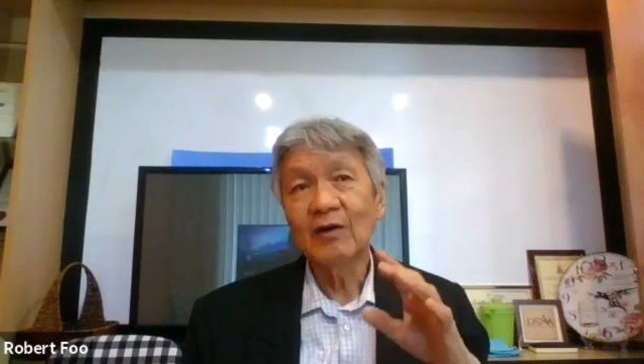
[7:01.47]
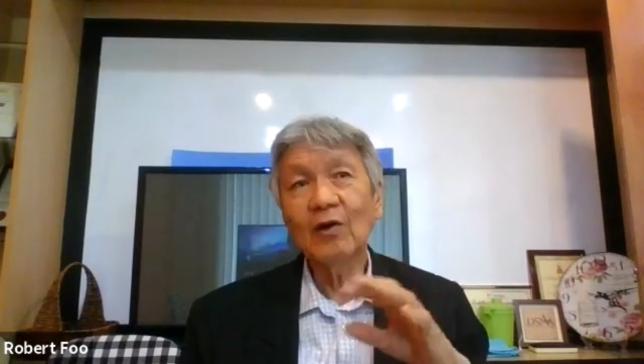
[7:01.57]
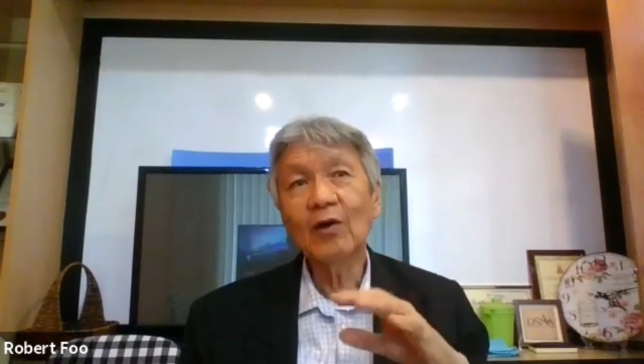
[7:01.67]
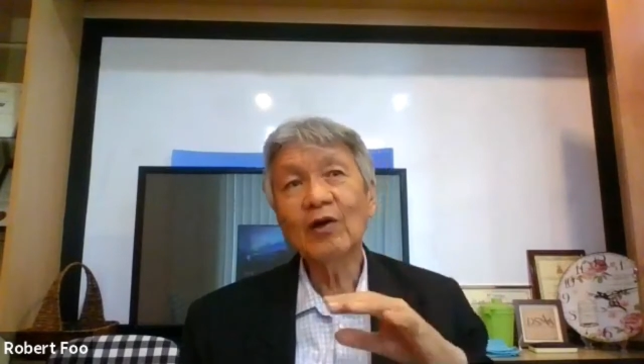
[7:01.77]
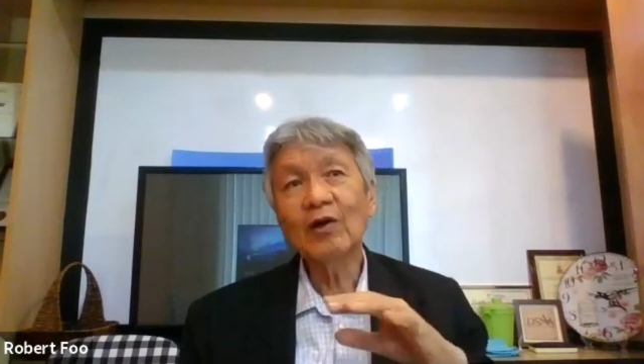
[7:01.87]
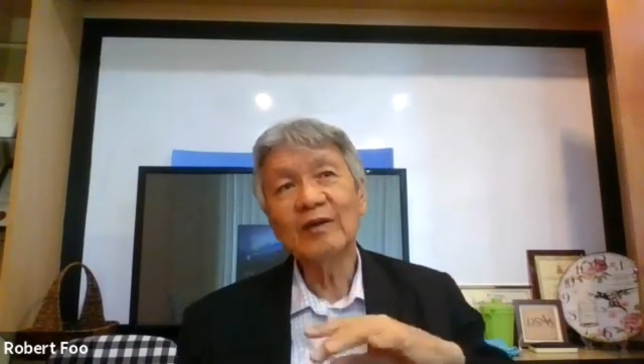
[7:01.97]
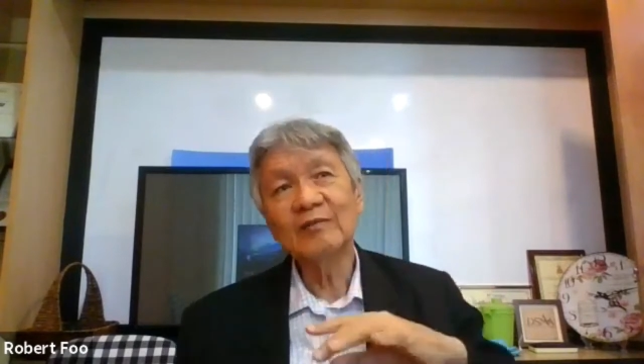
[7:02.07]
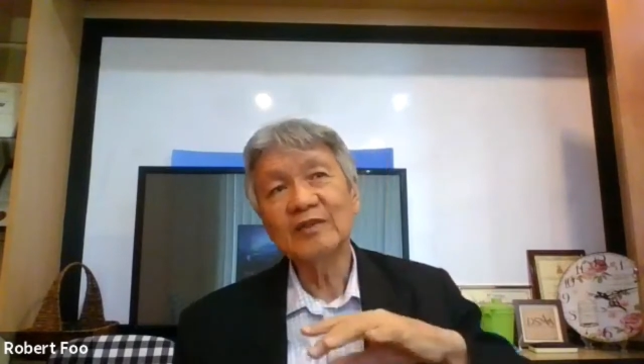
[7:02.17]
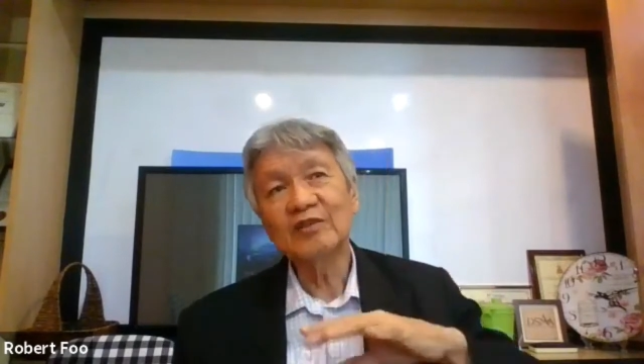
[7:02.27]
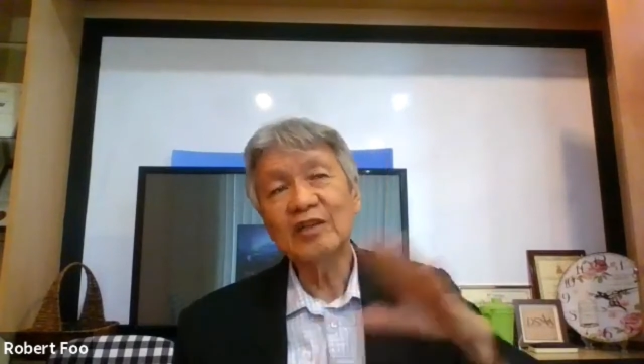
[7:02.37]
if
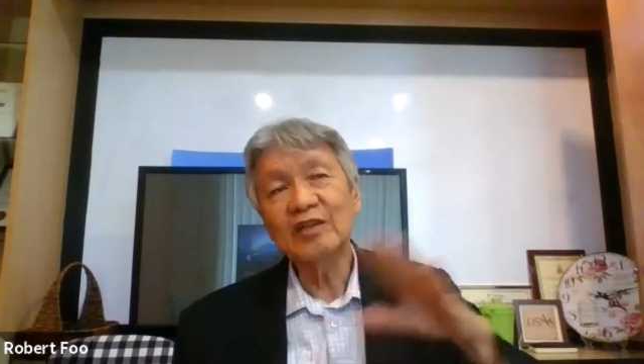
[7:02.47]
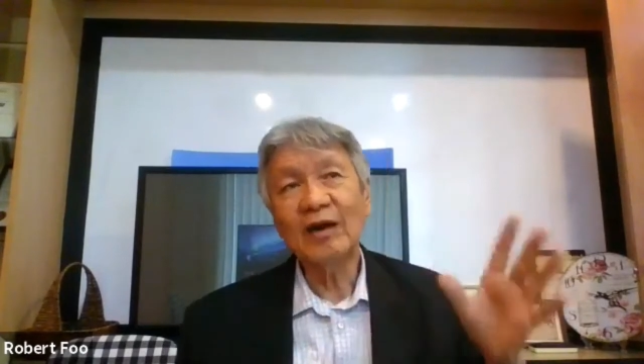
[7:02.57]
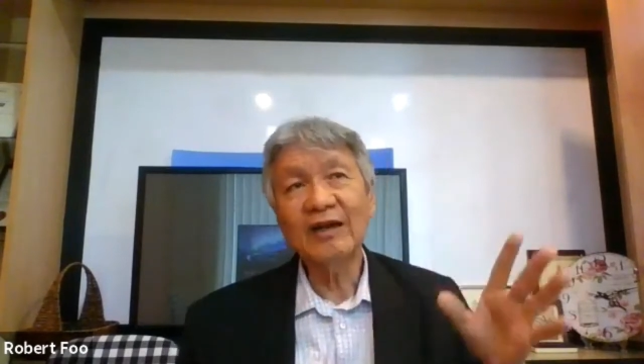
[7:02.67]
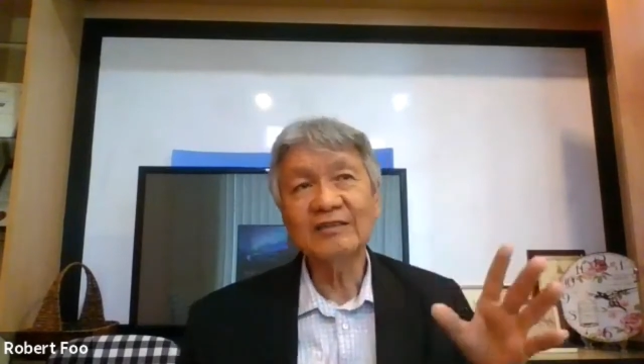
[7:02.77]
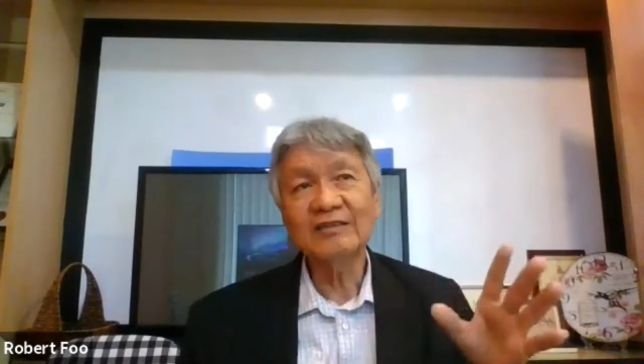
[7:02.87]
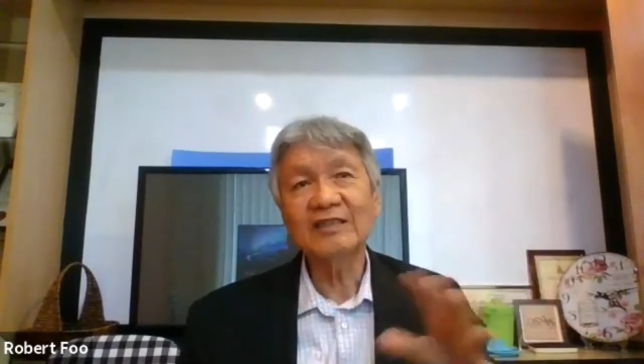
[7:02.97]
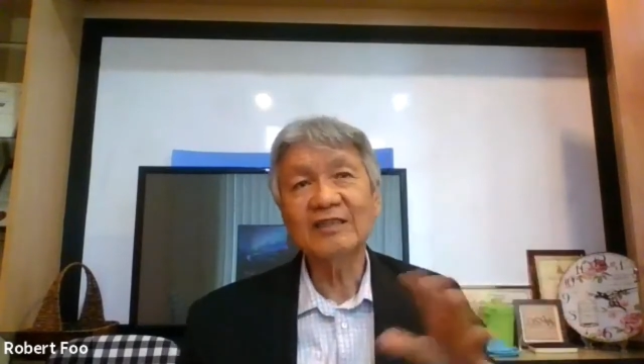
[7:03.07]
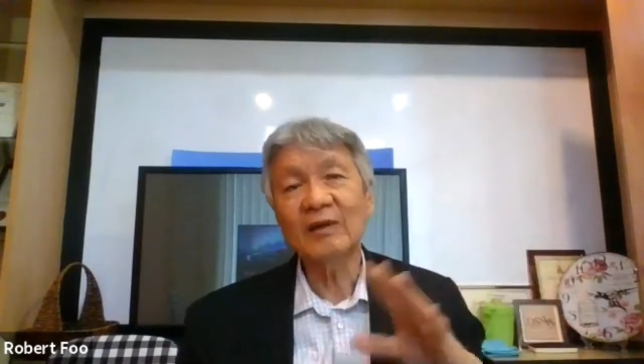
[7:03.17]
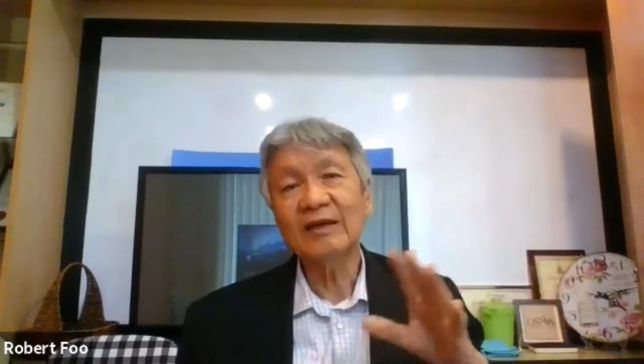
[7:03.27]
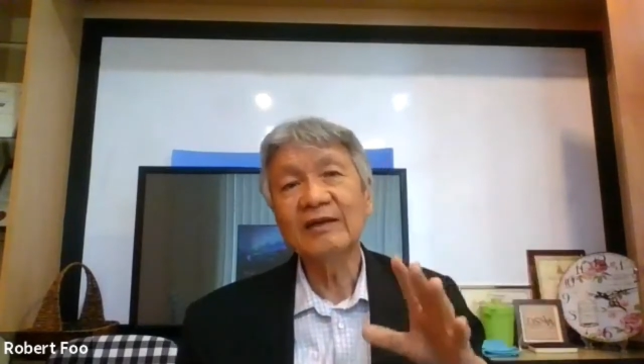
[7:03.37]
it is 3 months or
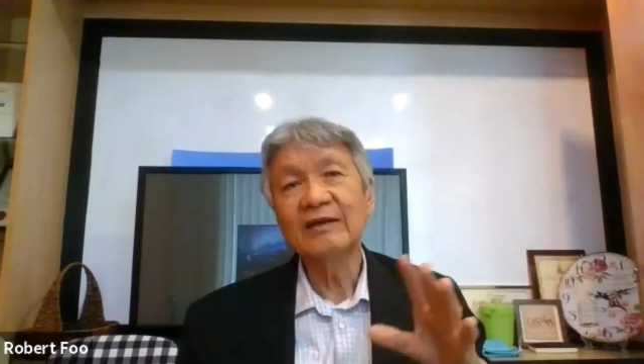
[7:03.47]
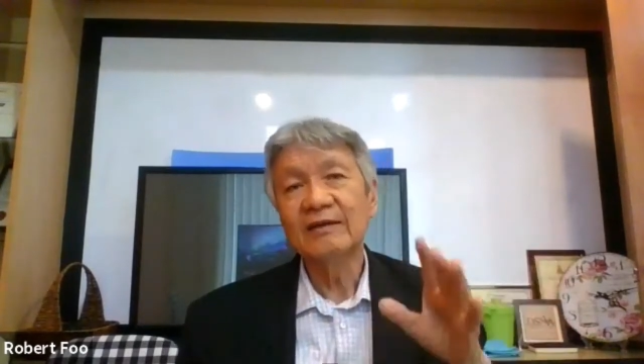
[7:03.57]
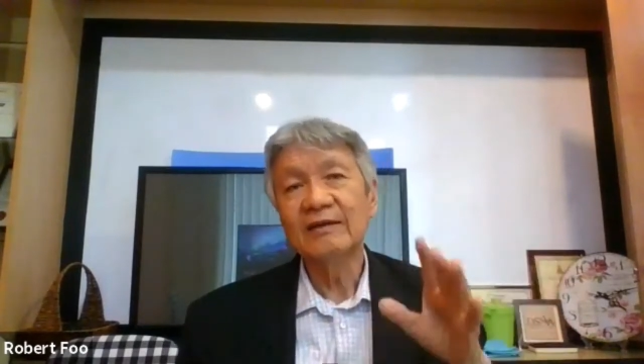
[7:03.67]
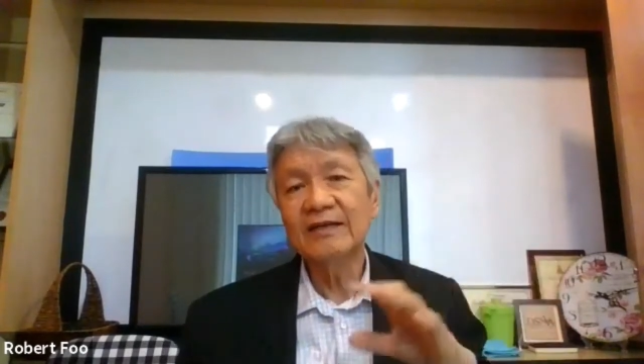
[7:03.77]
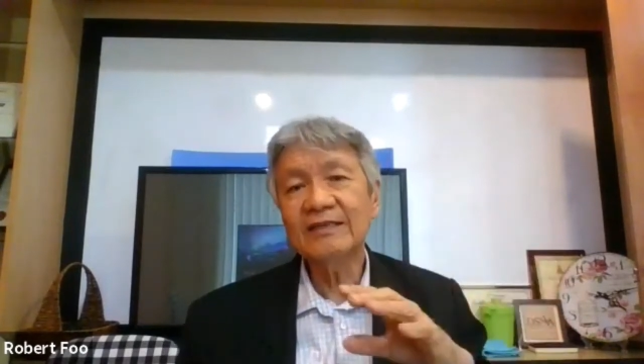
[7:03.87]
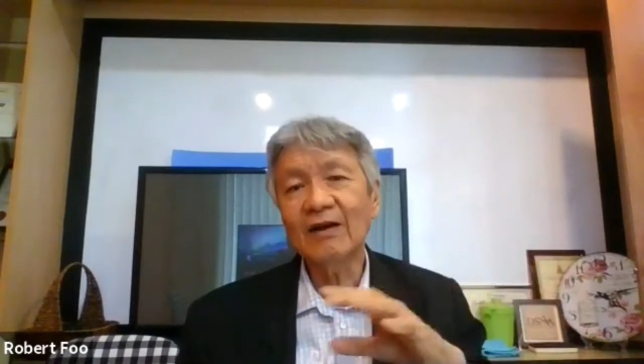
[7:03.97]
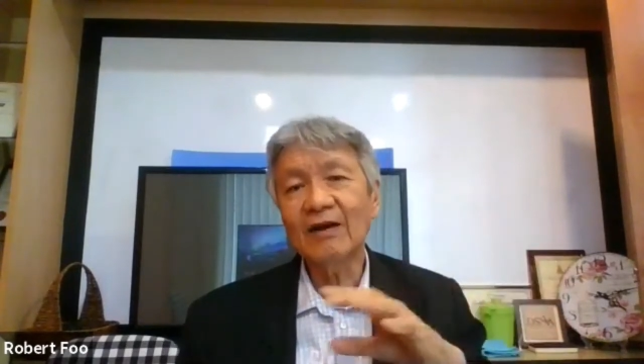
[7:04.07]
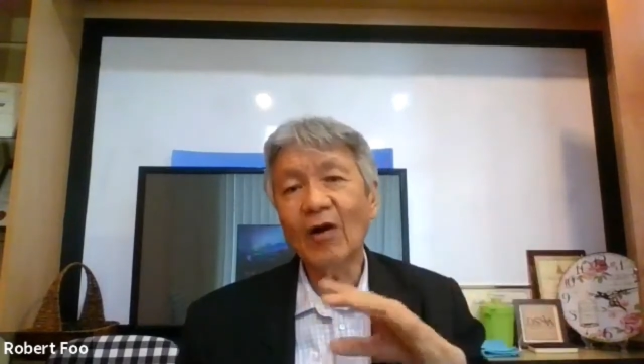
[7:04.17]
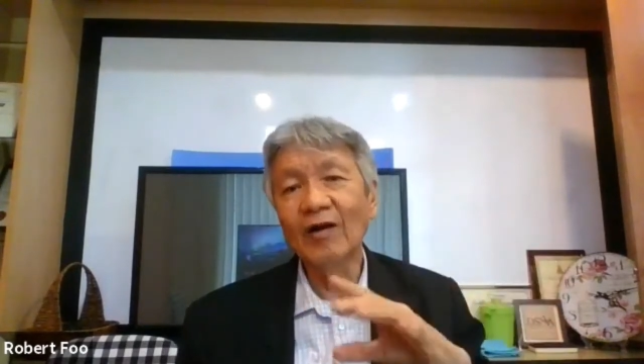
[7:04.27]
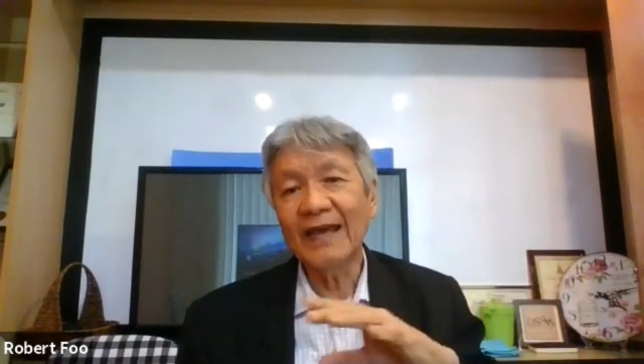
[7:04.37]
6 months, these are
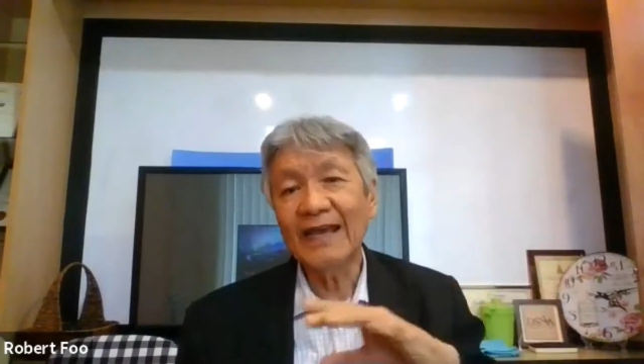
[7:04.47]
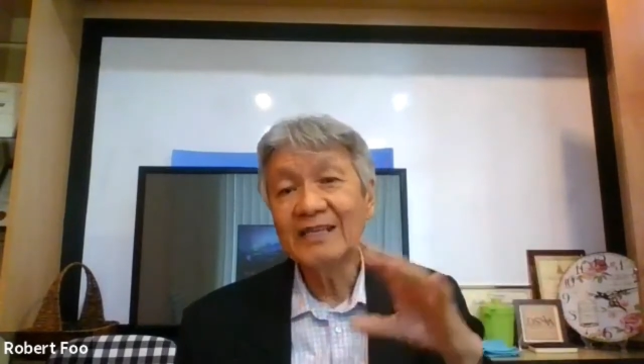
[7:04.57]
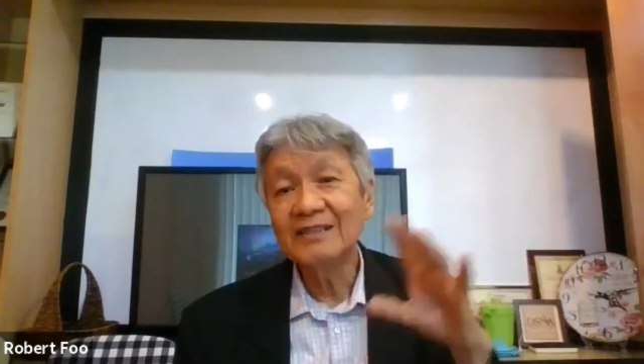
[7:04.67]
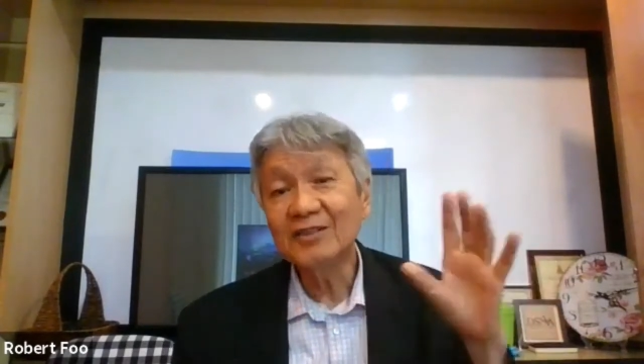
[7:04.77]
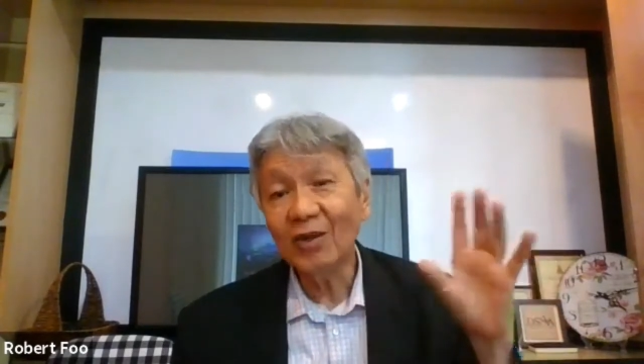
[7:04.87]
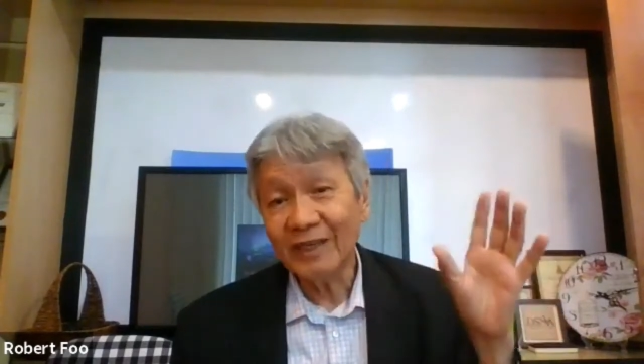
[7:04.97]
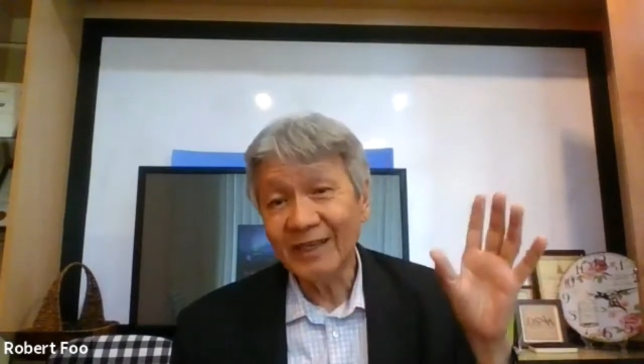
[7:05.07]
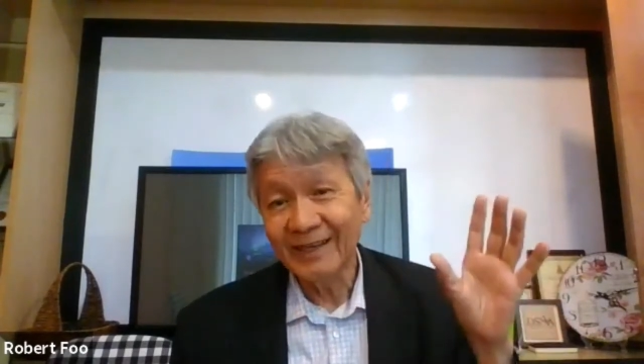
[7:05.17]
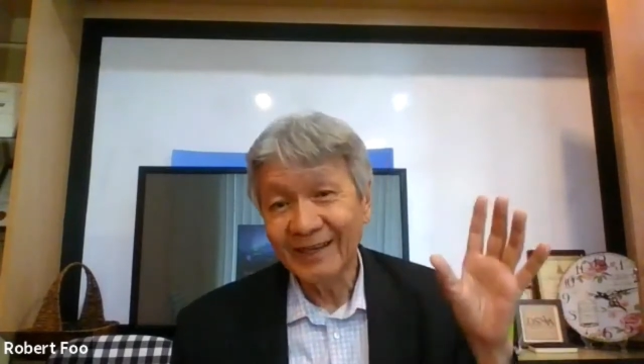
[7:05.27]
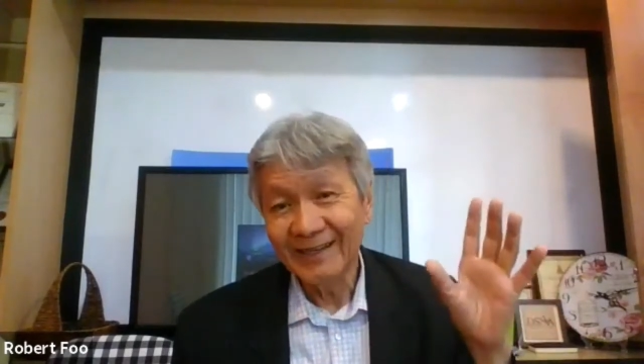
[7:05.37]
all agents
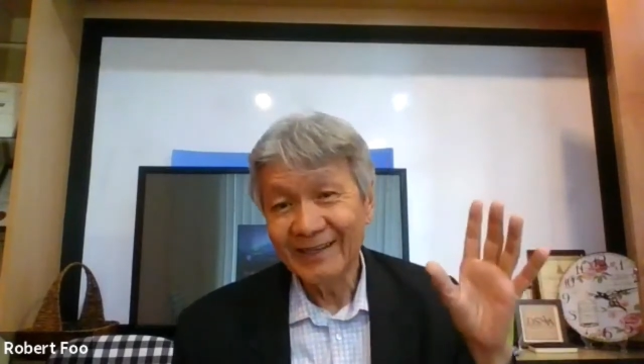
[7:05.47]
talking.